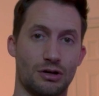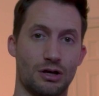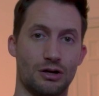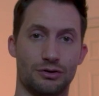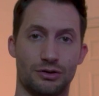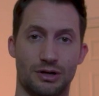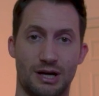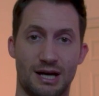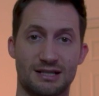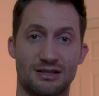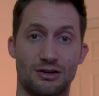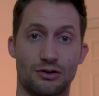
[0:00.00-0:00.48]

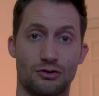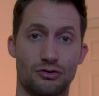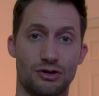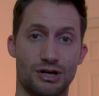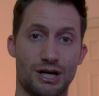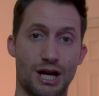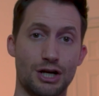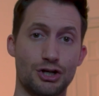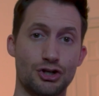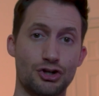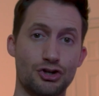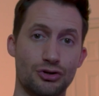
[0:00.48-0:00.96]
oh, as a
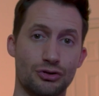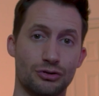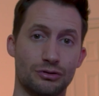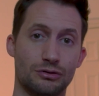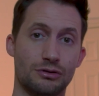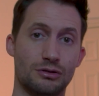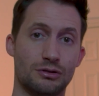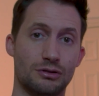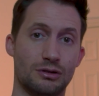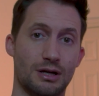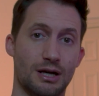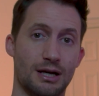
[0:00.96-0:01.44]

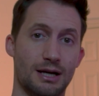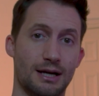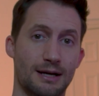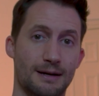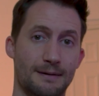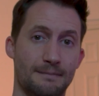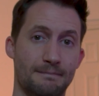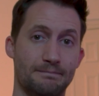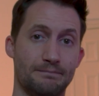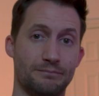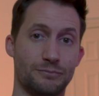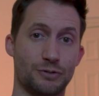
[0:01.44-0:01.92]
credential
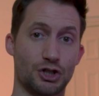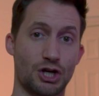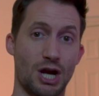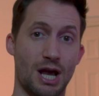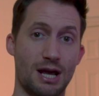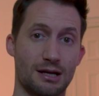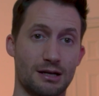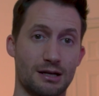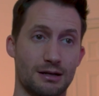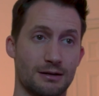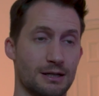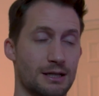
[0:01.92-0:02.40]
um,
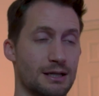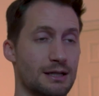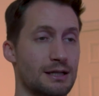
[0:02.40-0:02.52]
check